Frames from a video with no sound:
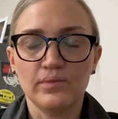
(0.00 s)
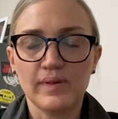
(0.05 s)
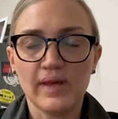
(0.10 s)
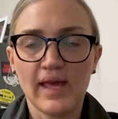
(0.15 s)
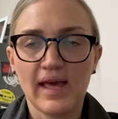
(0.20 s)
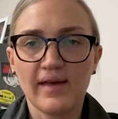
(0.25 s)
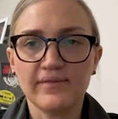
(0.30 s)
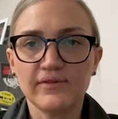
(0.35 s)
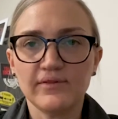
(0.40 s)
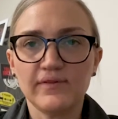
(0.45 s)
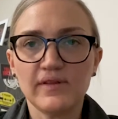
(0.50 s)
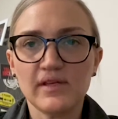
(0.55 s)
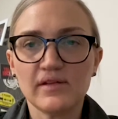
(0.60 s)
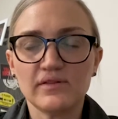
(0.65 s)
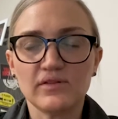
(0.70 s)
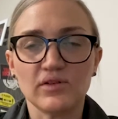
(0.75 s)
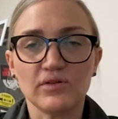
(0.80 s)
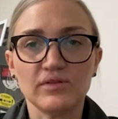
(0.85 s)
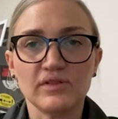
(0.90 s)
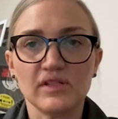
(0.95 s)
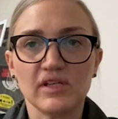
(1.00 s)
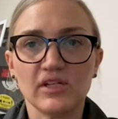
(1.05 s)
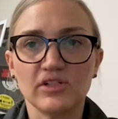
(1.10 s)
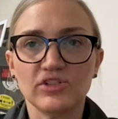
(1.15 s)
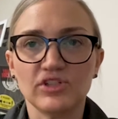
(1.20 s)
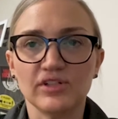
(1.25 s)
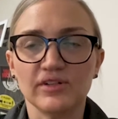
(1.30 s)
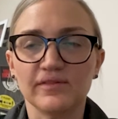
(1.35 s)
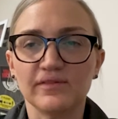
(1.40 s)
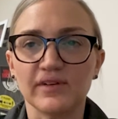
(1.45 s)
behalf of the
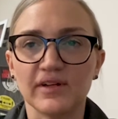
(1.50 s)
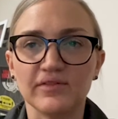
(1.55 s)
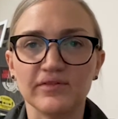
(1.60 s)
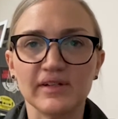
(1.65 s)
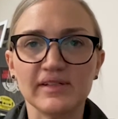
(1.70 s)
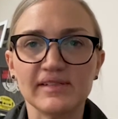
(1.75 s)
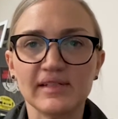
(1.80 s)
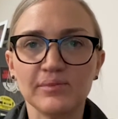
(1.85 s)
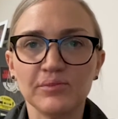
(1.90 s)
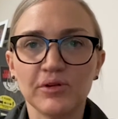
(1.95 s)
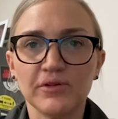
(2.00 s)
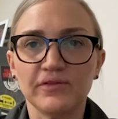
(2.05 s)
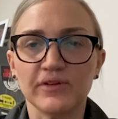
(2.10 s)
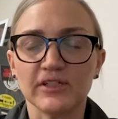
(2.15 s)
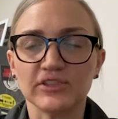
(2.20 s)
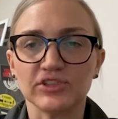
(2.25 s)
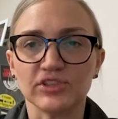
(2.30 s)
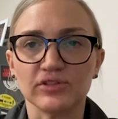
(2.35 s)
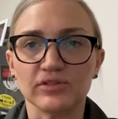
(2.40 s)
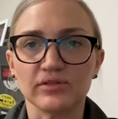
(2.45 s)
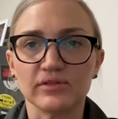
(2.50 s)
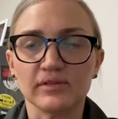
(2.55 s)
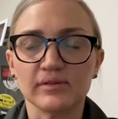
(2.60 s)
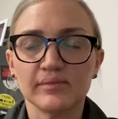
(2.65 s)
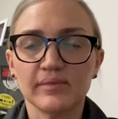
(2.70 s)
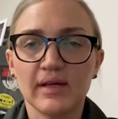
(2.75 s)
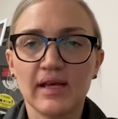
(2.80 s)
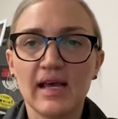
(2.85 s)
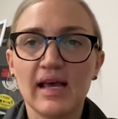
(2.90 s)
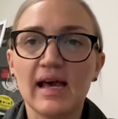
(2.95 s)
Association of Fundraising Professionals,
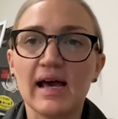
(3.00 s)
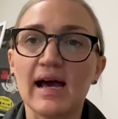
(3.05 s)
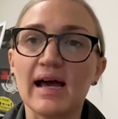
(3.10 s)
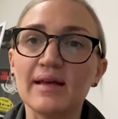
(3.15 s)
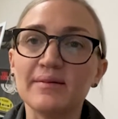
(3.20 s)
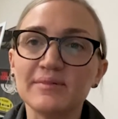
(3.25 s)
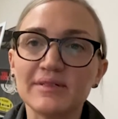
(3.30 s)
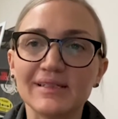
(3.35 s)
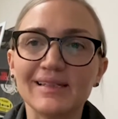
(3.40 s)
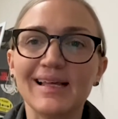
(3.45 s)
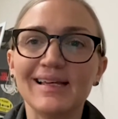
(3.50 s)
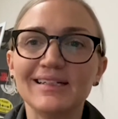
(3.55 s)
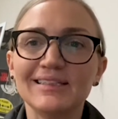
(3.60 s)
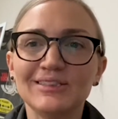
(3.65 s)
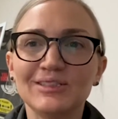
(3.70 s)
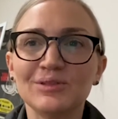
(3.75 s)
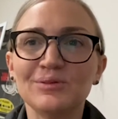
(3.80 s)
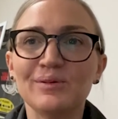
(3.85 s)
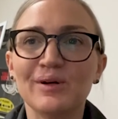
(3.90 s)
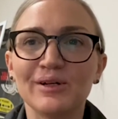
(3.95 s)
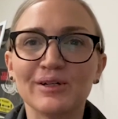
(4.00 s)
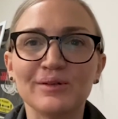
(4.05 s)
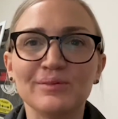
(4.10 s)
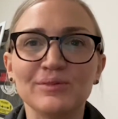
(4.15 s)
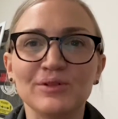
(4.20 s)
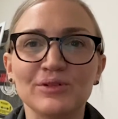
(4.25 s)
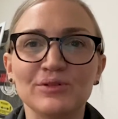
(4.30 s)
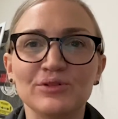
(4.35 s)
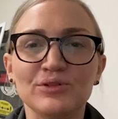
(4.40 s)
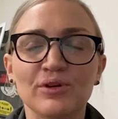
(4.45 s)
I am delighted to welcome
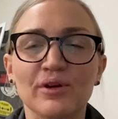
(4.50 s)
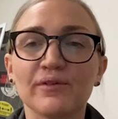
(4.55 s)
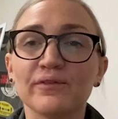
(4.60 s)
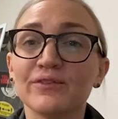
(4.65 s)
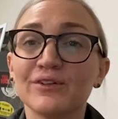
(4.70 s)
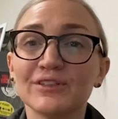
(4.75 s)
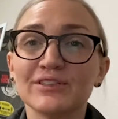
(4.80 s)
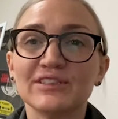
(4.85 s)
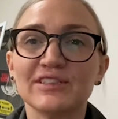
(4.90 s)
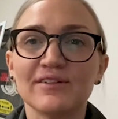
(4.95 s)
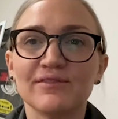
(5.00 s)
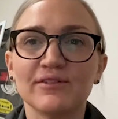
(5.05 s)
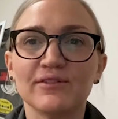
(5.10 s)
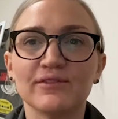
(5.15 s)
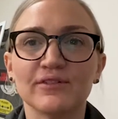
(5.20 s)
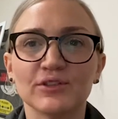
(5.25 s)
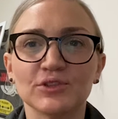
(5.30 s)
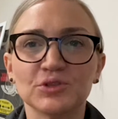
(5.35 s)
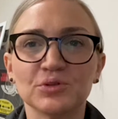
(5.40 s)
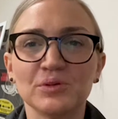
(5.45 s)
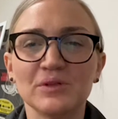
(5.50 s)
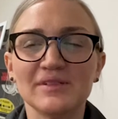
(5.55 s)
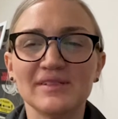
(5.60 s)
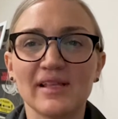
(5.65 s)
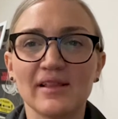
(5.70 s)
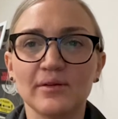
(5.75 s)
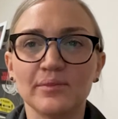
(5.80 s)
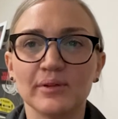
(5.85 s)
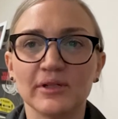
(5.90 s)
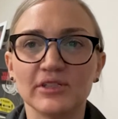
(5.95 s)
you to our first ever virtual
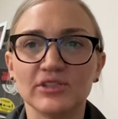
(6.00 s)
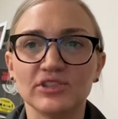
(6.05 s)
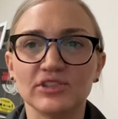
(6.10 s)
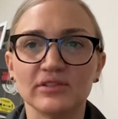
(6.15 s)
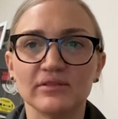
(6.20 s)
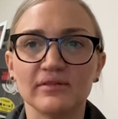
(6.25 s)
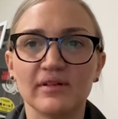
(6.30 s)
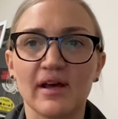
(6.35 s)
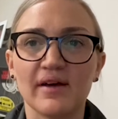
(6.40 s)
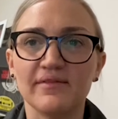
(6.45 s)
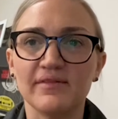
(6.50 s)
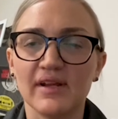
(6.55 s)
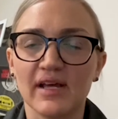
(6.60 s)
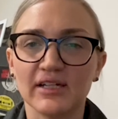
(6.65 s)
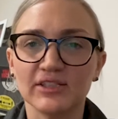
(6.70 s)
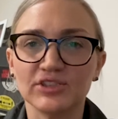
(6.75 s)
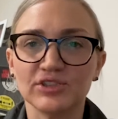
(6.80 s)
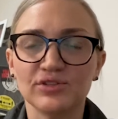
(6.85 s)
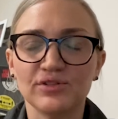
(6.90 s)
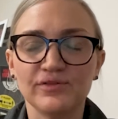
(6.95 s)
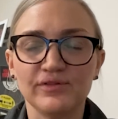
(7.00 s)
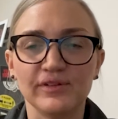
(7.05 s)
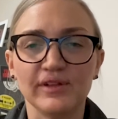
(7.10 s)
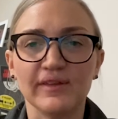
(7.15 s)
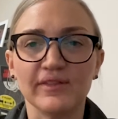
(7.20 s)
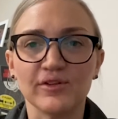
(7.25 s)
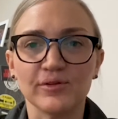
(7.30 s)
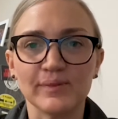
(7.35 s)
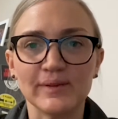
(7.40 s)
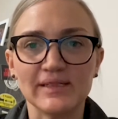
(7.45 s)
celebration of National
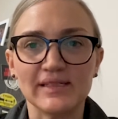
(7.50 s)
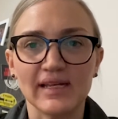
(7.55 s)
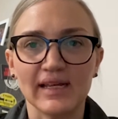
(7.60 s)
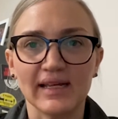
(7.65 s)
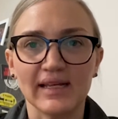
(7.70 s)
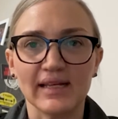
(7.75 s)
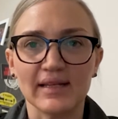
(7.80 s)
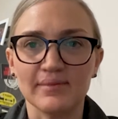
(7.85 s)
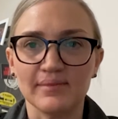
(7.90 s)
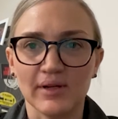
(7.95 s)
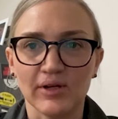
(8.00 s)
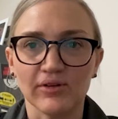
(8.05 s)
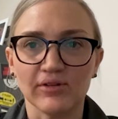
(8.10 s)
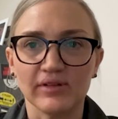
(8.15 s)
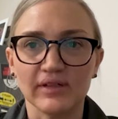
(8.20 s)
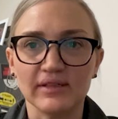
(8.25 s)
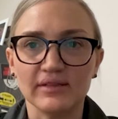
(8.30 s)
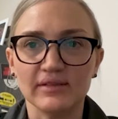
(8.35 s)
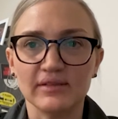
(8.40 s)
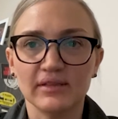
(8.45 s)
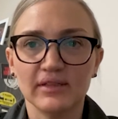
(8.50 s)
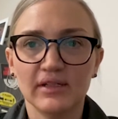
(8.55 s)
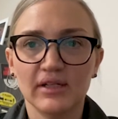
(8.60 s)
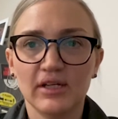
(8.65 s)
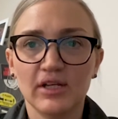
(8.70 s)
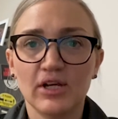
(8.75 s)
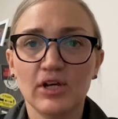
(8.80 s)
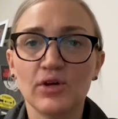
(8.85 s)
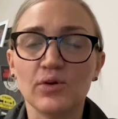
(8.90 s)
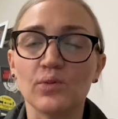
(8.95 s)
Philanthropy Day in Maryland.
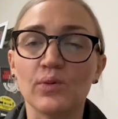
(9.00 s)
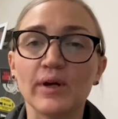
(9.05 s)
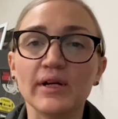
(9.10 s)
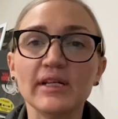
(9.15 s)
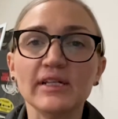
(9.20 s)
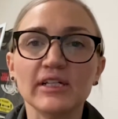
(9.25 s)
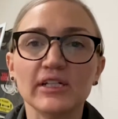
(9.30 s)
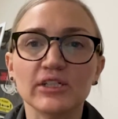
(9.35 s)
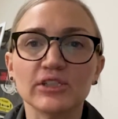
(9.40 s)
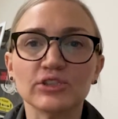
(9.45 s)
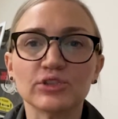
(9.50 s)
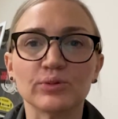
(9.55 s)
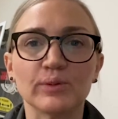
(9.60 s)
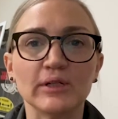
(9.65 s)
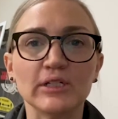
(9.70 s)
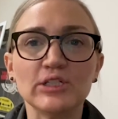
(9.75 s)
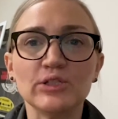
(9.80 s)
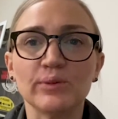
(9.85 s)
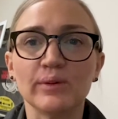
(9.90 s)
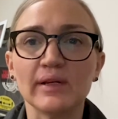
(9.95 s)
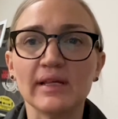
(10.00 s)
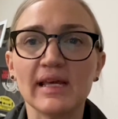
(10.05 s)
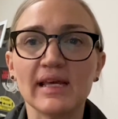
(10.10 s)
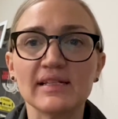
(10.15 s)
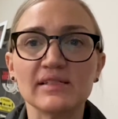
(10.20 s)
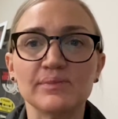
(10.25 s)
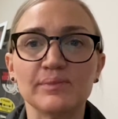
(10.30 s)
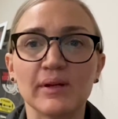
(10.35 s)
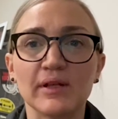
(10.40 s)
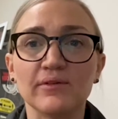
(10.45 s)
What a year 2020
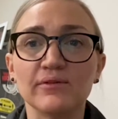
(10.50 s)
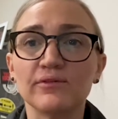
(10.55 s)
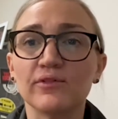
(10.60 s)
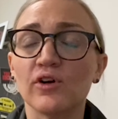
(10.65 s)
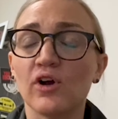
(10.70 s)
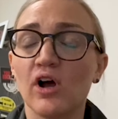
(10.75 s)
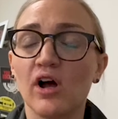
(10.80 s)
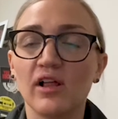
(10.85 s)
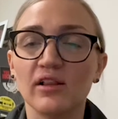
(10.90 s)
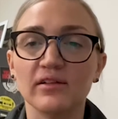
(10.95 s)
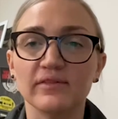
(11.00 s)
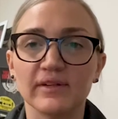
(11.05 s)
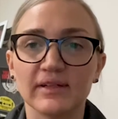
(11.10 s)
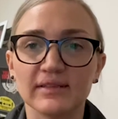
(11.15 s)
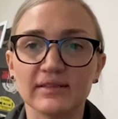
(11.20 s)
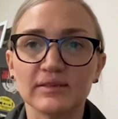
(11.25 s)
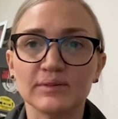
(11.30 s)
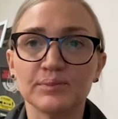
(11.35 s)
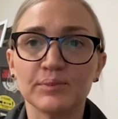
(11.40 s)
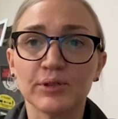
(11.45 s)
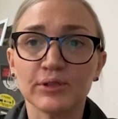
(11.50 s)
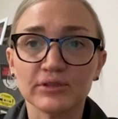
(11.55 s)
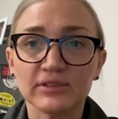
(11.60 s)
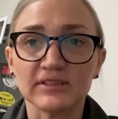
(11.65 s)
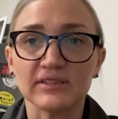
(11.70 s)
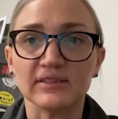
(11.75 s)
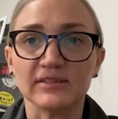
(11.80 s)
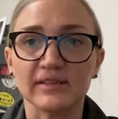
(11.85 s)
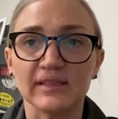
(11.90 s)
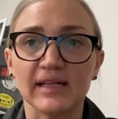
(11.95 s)
has been for all of us,
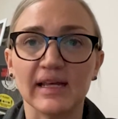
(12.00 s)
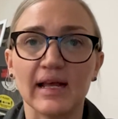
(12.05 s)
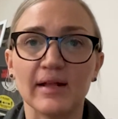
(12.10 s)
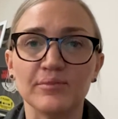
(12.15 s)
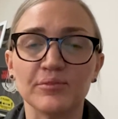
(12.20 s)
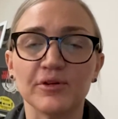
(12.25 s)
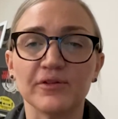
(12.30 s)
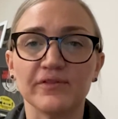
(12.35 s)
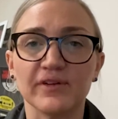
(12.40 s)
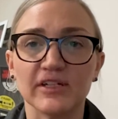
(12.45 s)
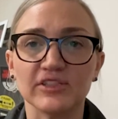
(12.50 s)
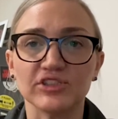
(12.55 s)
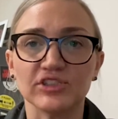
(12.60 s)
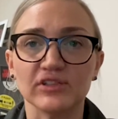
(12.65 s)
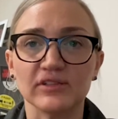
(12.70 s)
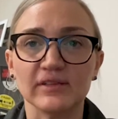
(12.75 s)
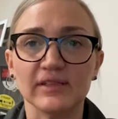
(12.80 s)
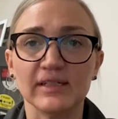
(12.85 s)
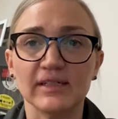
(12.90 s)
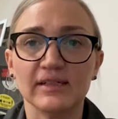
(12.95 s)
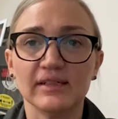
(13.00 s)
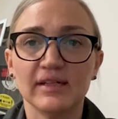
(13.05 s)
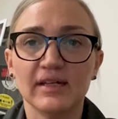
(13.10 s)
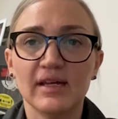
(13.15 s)
personally and professionally.